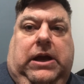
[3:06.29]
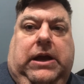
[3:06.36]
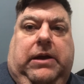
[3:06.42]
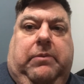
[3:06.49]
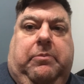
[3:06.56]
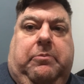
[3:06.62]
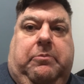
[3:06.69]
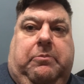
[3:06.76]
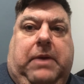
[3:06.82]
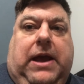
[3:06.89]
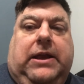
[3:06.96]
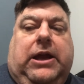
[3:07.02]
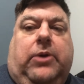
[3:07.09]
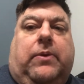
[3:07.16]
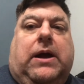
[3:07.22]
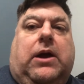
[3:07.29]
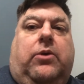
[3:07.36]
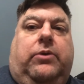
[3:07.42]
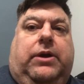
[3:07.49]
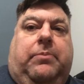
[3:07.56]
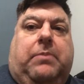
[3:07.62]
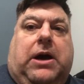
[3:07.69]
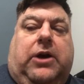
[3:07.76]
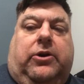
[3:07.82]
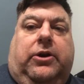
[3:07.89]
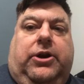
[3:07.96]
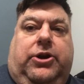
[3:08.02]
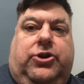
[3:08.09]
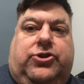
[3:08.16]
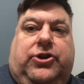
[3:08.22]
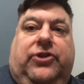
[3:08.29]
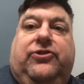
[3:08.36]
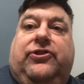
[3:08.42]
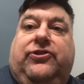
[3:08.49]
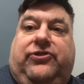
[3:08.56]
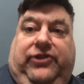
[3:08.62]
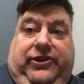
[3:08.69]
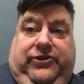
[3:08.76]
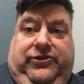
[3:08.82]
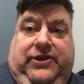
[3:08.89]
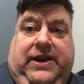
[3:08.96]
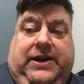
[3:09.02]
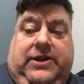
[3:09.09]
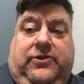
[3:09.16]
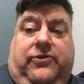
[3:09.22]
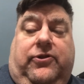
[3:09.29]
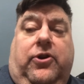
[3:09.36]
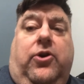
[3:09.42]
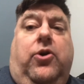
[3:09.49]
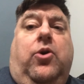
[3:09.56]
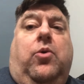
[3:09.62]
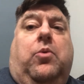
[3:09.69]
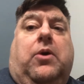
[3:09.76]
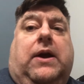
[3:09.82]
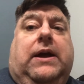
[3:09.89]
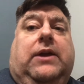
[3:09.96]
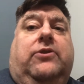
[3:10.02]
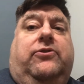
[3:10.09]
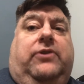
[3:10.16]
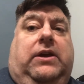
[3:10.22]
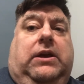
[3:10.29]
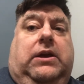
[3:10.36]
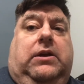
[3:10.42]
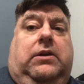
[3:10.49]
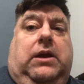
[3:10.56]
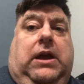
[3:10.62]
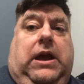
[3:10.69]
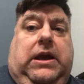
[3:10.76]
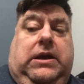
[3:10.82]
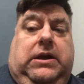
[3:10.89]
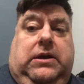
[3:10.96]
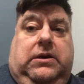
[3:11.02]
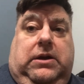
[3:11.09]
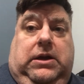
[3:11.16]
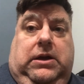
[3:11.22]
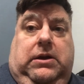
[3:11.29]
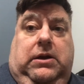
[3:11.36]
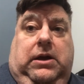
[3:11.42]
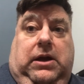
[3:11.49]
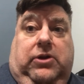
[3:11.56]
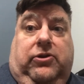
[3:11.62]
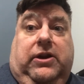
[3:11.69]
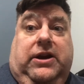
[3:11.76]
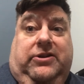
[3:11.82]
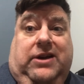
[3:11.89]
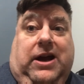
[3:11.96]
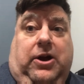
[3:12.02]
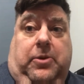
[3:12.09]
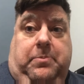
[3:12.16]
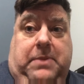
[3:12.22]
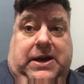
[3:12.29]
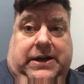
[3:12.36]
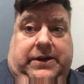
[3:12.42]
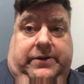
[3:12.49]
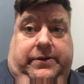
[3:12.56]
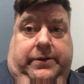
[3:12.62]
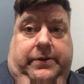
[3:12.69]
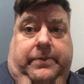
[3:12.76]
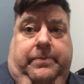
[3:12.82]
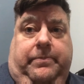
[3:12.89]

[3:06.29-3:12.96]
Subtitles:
A melee round in modern editions is 6 seconds, whereas in AD&D it's an entire minute,